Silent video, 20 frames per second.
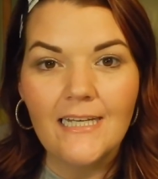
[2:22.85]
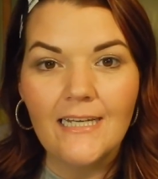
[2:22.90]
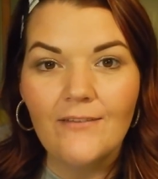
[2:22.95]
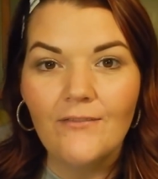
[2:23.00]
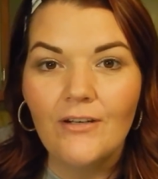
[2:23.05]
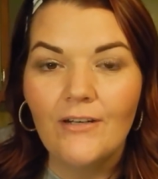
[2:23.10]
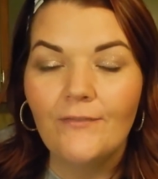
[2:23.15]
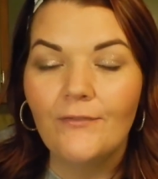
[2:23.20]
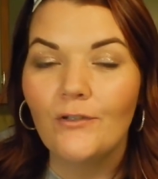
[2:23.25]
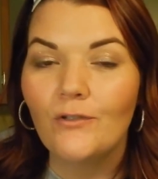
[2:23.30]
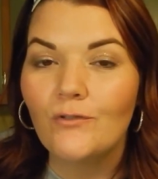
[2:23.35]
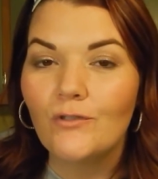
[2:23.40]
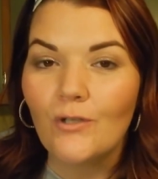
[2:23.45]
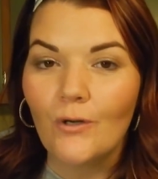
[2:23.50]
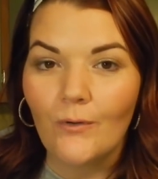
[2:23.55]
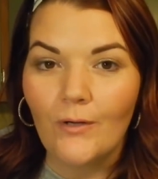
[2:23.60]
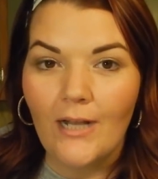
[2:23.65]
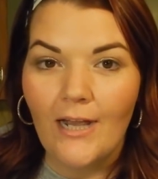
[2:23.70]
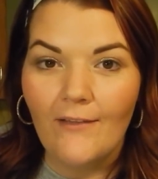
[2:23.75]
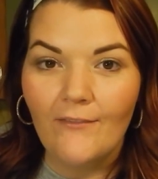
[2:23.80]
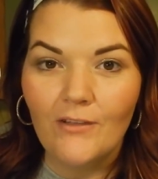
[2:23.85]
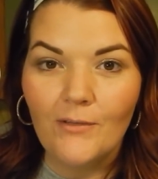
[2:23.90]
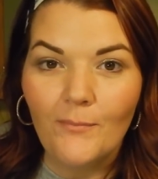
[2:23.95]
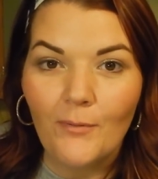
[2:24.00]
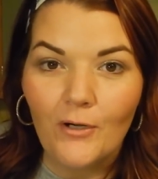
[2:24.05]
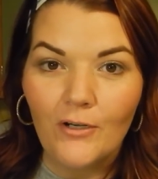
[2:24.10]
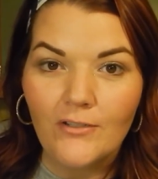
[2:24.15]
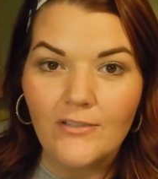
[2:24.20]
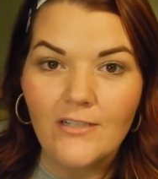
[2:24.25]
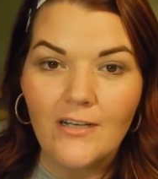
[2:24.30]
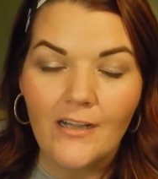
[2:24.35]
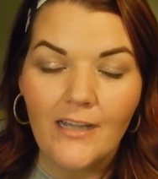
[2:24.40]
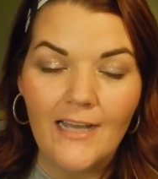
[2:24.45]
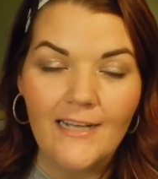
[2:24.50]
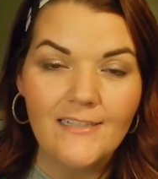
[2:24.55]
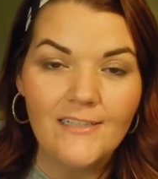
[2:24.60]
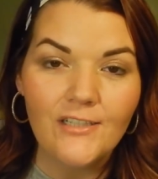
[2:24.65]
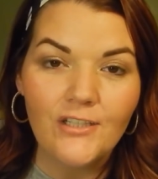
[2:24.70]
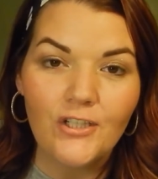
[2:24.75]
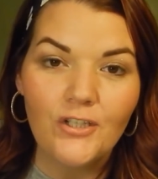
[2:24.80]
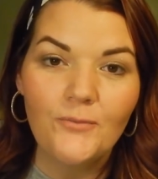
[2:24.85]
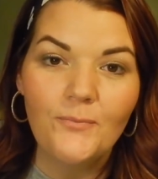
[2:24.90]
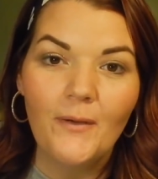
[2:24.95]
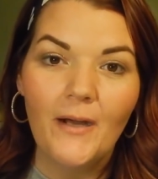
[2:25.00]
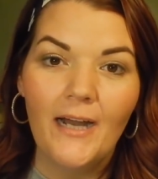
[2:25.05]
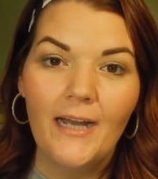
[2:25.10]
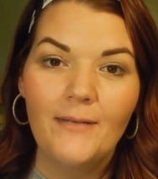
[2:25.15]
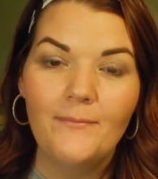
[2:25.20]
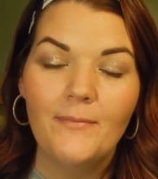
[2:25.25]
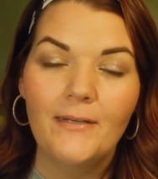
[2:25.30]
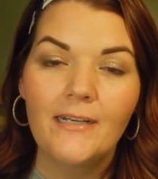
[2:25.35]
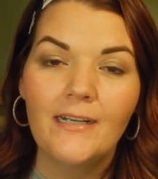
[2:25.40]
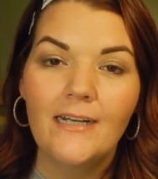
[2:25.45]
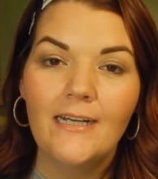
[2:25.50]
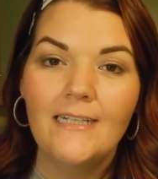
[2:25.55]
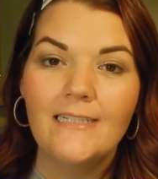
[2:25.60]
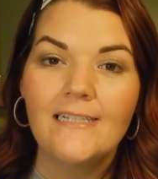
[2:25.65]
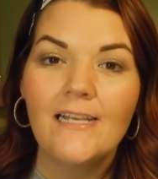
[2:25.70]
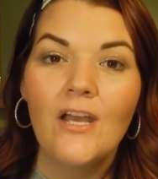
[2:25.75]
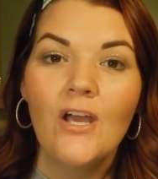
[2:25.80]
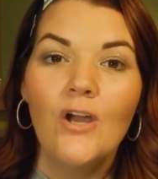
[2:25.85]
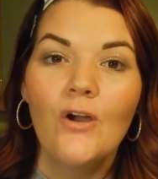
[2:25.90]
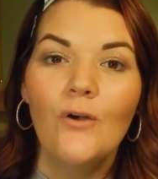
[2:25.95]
even if you don't have the personalized coupon, because